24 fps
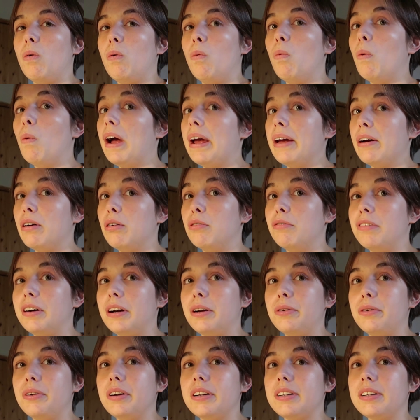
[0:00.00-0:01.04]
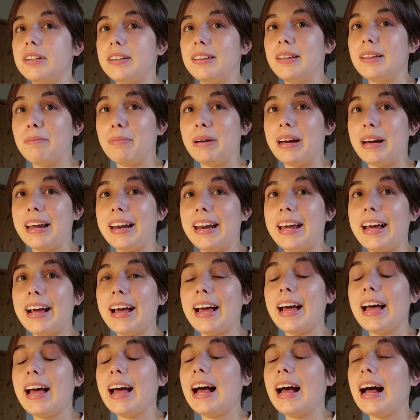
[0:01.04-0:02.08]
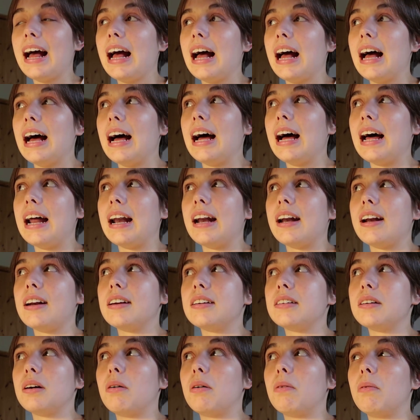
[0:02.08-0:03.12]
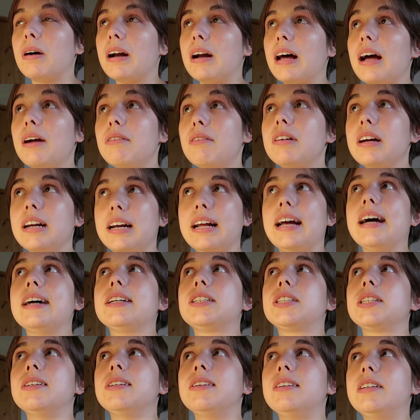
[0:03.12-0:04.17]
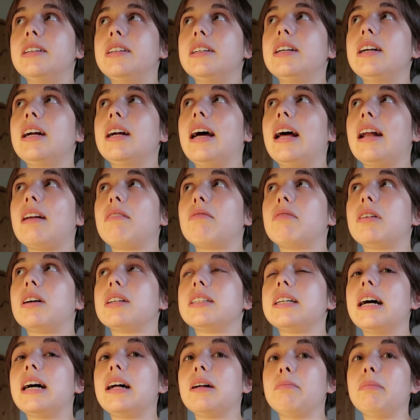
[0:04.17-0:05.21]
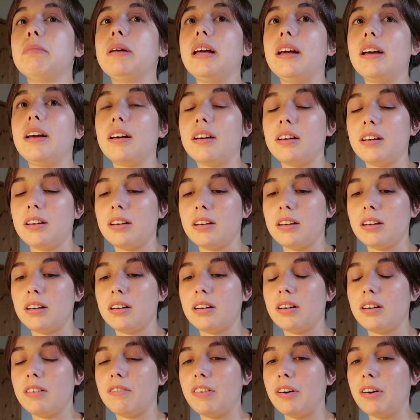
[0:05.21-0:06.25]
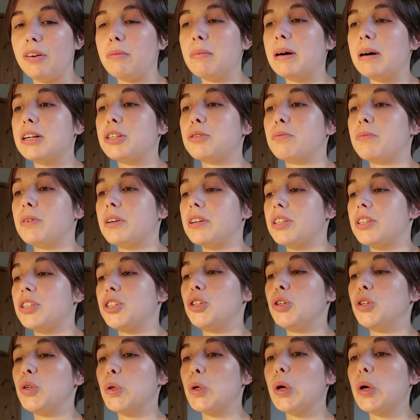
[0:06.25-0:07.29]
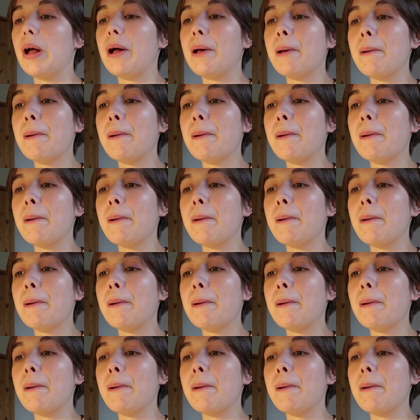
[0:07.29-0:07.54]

way overloaded at the beginning. And what I really had to learn, and what helped me very much, was to